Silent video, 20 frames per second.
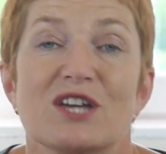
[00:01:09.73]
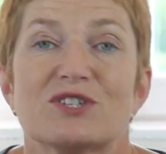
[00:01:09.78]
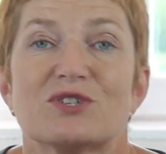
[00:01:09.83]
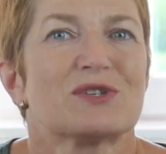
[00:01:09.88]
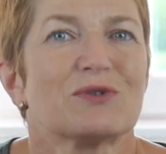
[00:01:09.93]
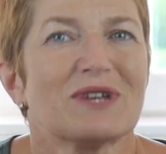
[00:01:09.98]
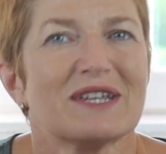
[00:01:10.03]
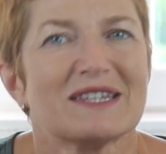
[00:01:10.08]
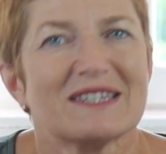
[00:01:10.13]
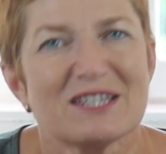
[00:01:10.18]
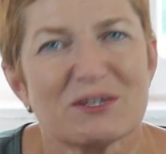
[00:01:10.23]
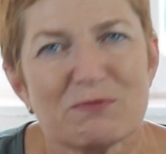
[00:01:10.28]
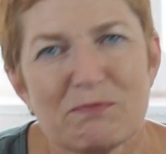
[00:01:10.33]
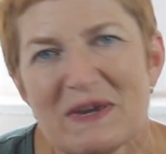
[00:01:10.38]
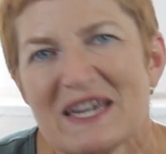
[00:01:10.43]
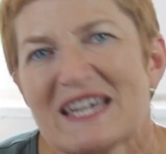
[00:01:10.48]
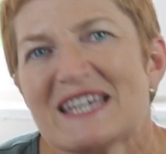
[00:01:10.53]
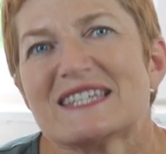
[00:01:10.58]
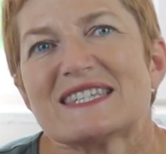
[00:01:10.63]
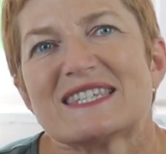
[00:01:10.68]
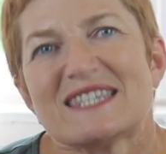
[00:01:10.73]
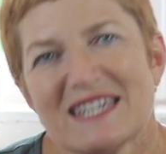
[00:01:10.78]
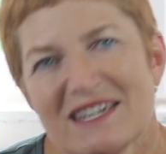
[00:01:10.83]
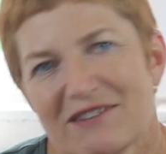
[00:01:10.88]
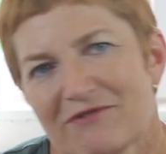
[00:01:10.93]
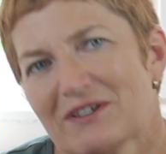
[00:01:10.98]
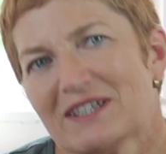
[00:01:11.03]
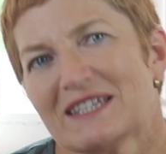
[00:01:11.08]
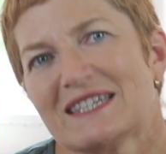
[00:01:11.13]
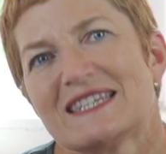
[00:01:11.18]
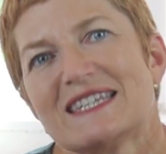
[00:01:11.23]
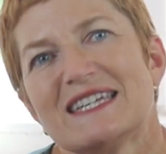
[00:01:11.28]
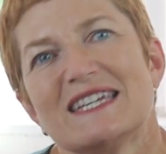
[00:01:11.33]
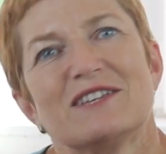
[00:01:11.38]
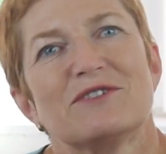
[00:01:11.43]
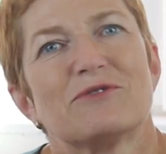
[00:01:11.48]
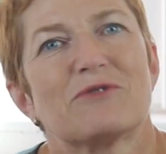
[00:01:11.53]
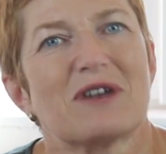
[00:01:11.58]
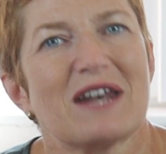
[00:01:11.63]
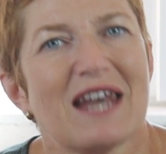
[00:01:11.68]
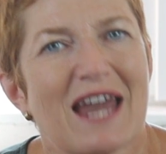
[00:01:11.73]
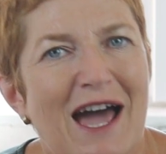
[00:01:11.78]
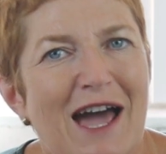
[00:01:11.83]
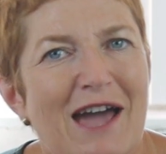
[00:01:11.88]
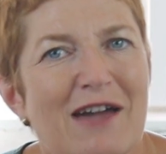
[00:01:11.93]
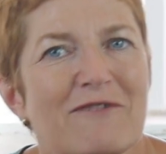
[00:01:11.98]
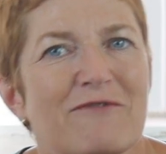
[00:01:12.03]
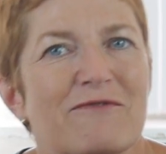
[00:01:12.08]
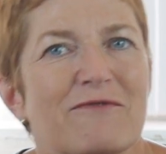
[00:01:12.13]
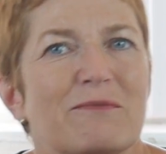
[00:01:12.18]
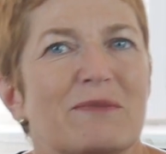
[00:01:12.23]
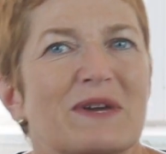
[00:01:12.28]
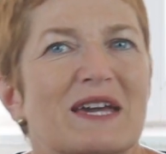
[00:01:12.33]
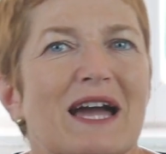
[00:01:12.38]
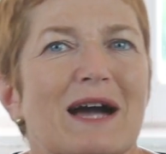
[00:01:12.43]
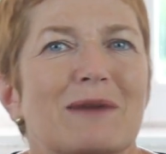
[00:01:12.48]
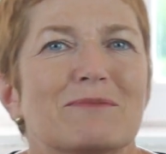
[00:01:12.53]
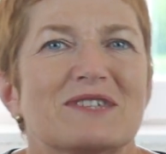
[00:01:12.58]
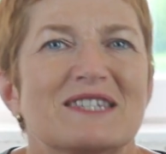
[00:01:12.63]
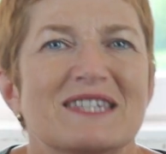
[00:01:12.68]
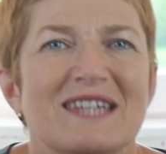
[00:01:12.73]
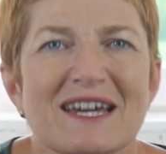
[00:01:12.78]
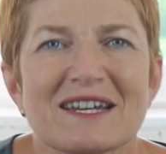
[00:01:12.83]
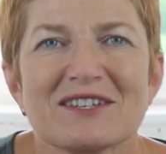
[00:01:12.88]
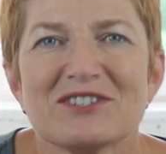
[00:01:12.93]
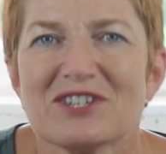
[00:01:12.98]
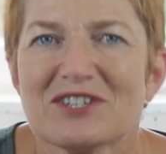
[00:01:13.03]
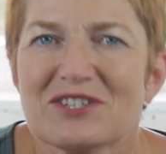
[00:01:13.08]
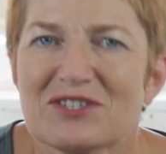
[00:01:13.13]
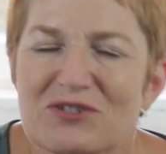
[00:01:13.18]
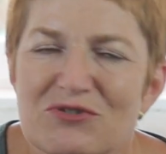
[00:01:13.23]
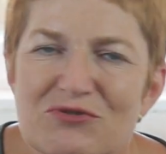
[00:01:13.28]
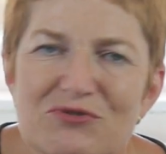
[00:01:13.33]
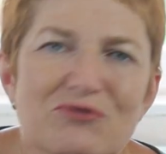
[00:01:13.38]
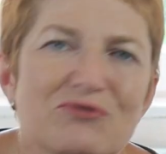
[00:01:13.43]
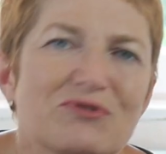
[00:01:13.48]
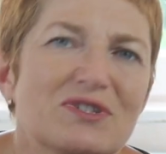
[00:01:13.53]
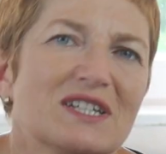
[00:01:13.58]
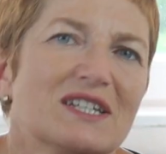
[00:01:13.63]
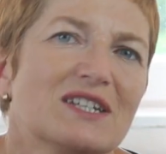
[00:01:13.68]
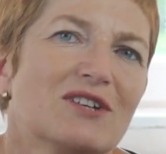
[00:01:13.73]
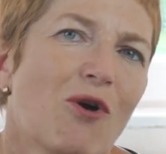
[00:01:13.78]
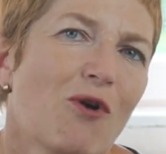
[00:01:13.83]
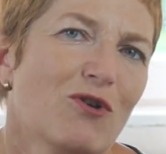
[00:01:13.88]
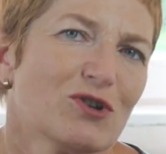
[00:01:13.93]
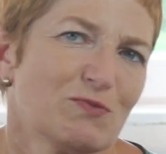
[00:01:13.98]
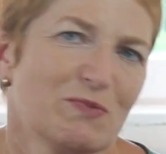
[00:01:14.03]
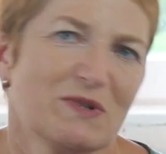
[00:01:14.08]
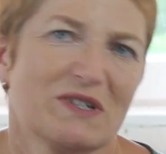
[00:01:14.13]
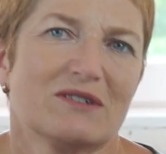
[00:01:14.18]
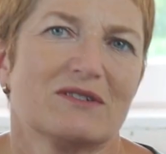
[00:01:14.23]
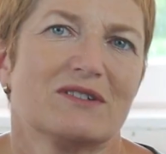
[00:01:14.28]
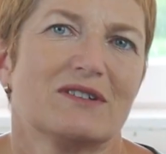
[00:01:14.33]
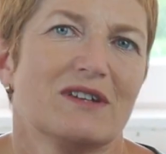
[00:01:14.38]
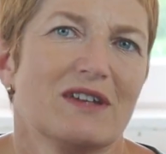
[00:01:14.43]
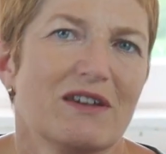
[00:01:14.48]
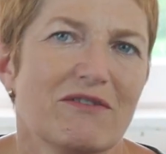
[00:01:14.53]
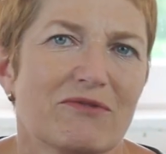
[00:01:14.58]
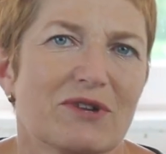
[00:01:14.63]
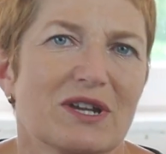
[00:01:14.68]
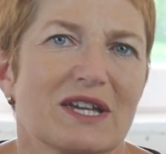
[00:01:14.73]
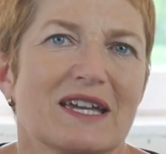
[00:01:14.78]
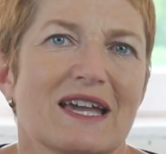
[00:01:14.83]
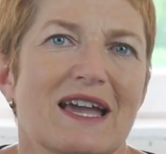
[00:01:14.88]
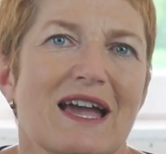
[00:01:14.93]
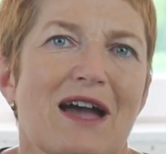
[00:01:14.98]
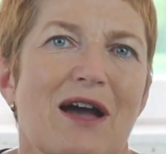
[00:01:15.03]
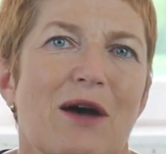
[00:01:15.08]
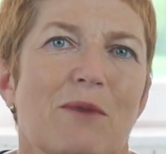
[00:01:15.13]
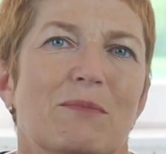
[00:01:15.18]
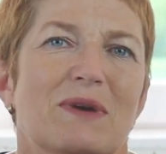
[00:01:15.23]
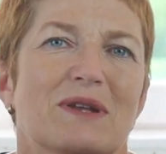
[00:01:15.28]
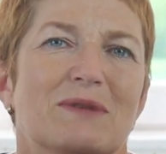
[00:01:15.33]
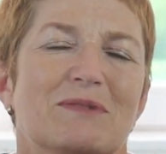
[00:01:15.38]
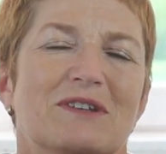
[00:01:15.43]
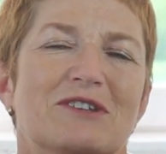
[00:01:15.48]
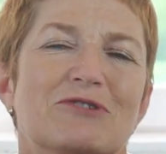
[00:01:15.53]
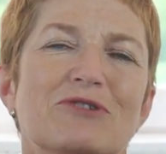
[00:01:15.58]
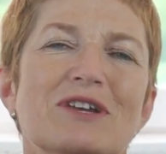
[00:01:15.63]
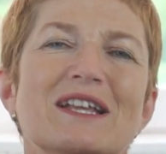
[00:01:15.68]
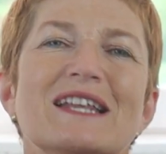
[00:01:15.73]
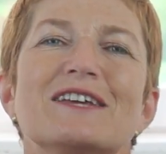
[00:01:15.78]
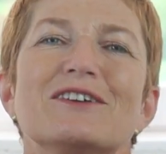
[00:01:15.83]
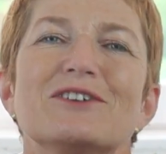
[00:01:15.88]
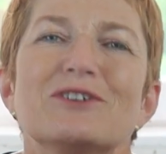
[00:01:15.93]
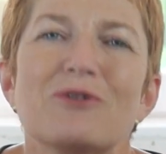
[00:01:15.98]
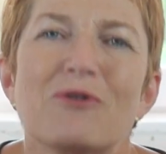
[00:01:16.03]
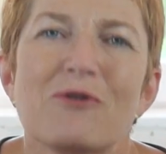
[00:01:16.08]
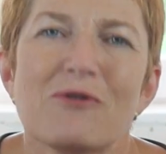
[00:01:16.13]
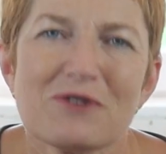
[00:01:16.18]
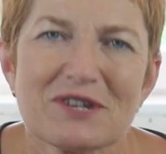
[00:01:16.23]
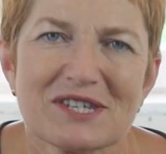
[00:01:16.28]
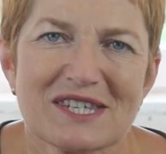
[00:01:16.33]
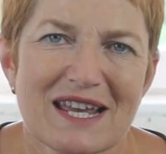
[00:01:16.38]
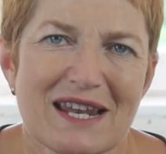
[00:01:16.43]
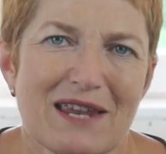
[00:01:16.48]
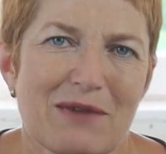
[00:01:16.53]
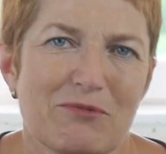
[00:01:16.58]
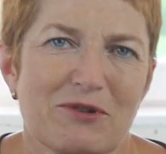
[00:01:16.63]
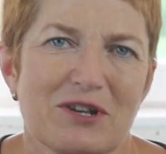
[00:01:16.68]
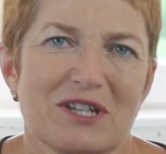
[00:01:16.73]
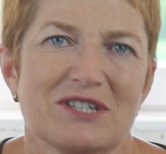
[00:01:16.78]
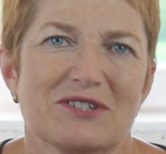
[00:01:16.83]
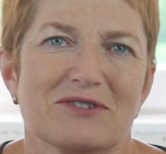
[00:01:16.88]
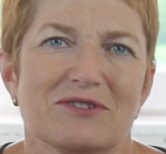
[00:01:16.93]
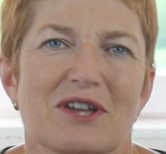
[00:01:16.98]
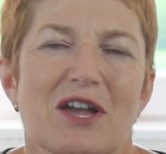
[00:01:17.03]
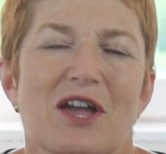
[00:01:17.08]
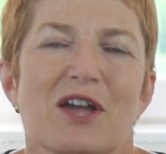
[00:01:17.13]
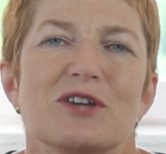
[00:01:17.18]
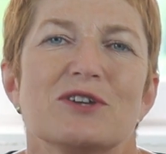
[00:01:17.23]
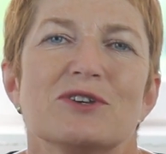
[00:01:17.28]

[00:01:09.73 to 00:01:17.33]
so that this biggest event in your life becomes not just a routine hospital delivery, but really your celebration